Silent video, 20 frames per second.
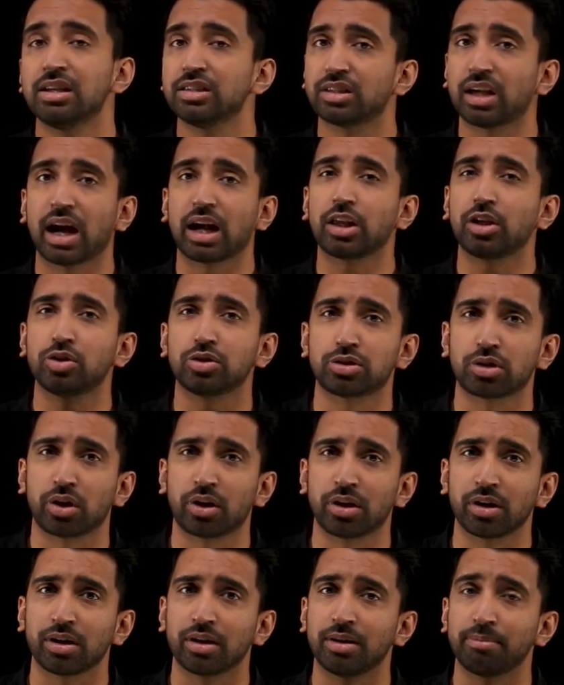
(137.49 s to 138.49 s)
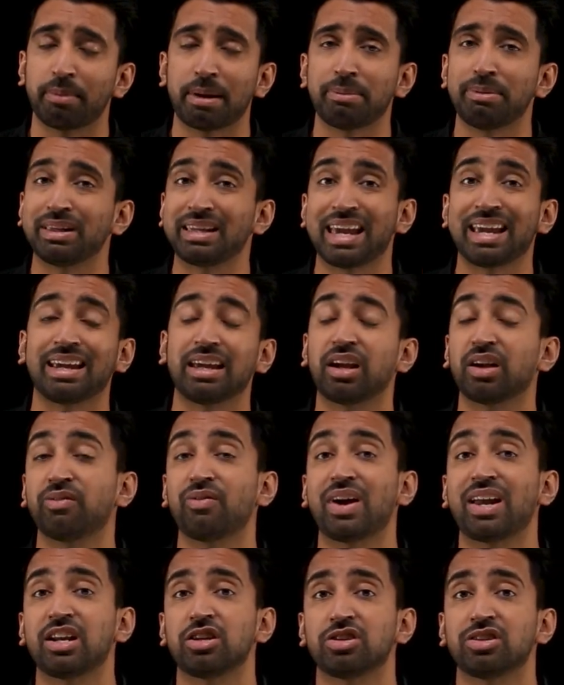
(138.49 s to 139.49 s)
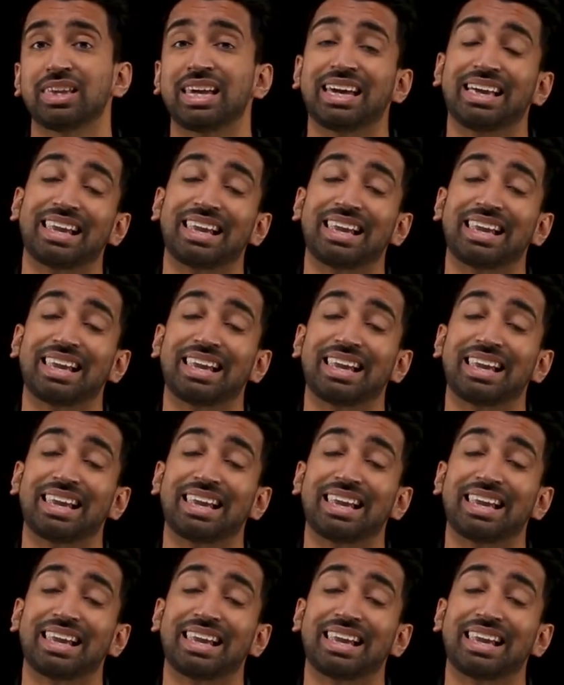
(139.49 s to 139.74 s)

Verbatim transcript: So, how do you start maybe taking advantage of the